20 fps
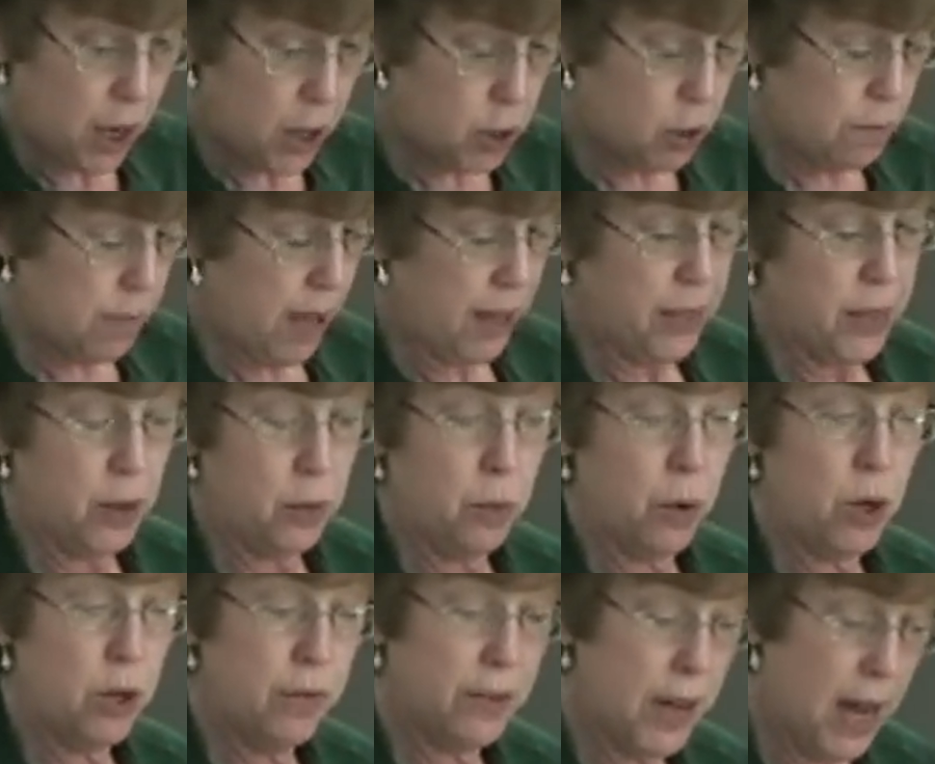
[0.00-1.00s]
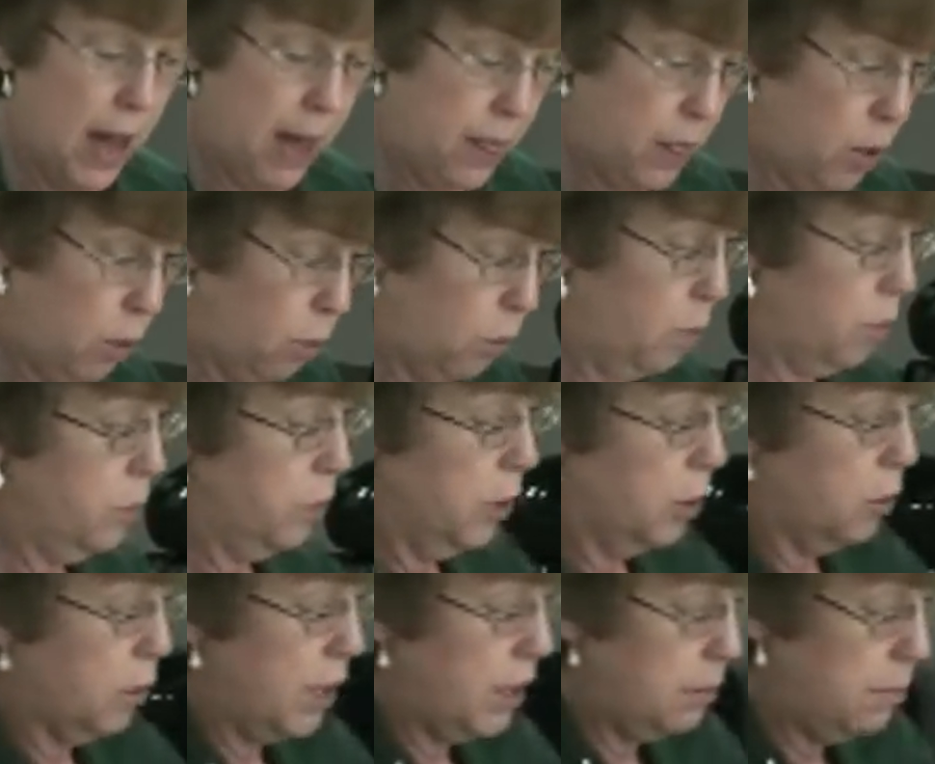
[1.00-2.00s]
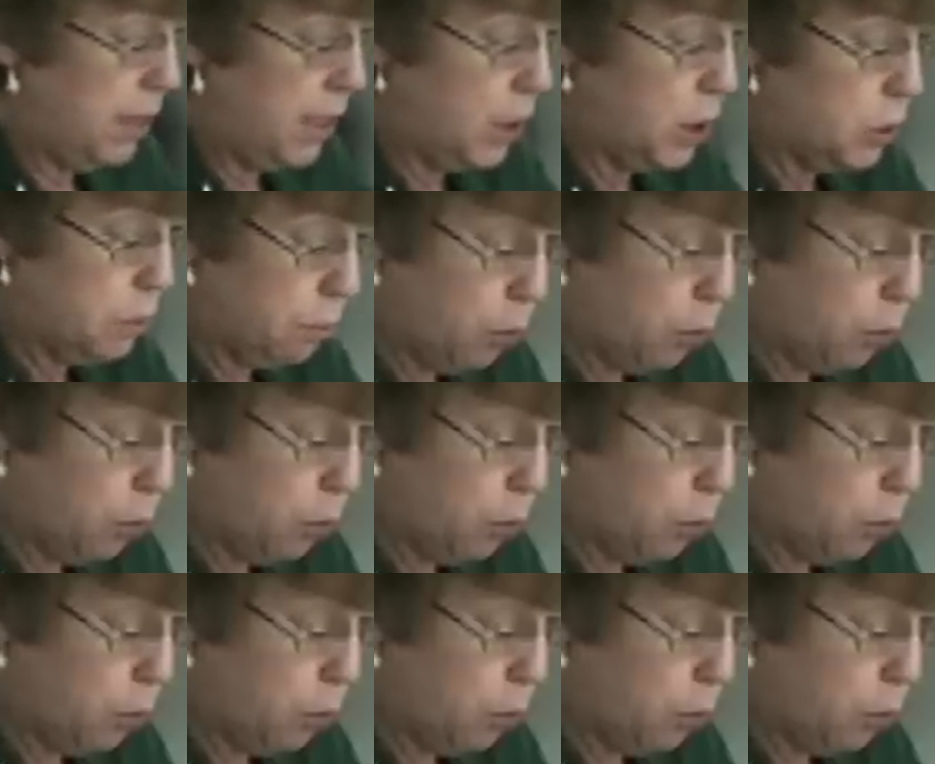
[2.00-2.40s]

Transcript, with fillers: other method where you've gotten the, the green beans